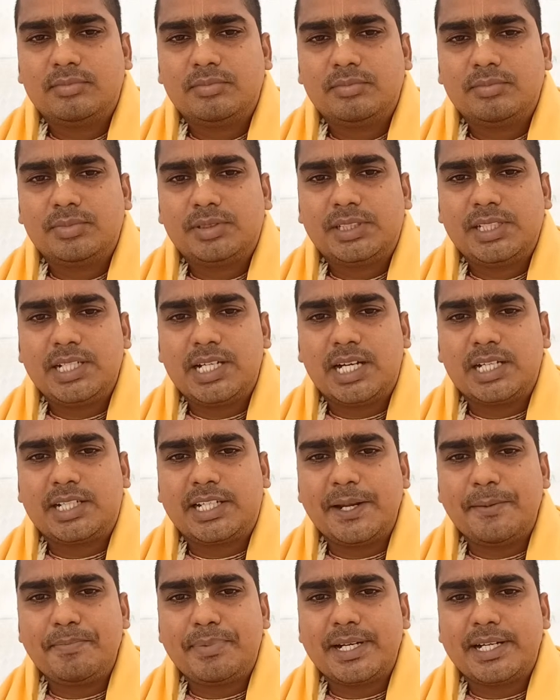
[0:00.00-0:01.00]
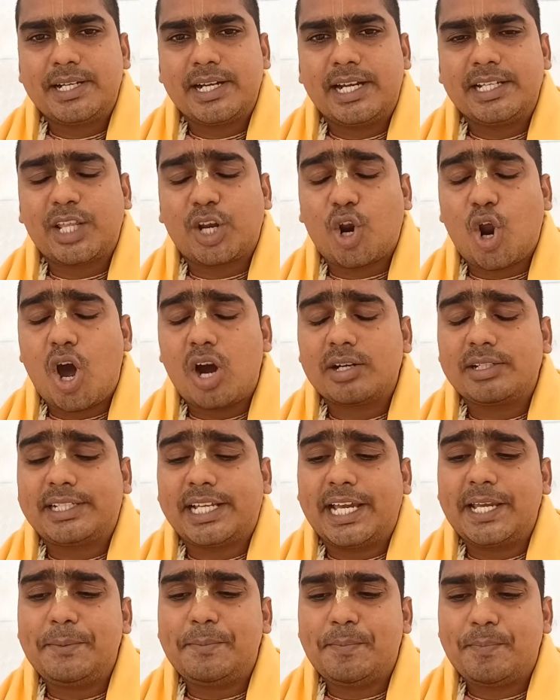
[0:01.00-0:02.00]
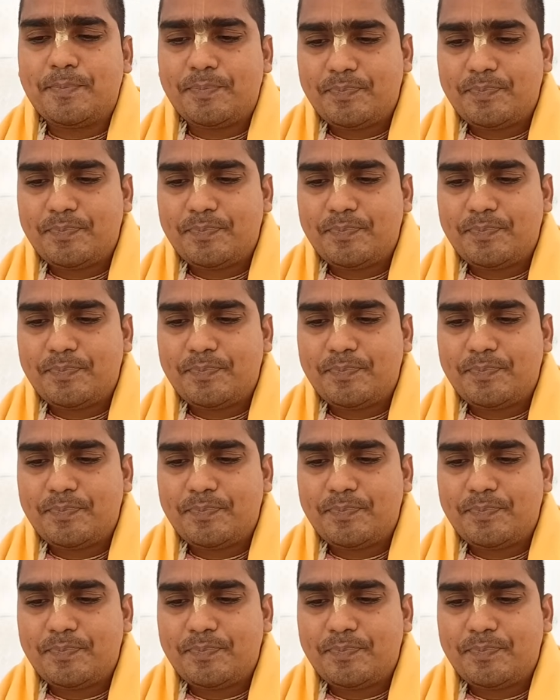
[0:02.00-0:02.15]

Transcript: She got tempted at the wrong time.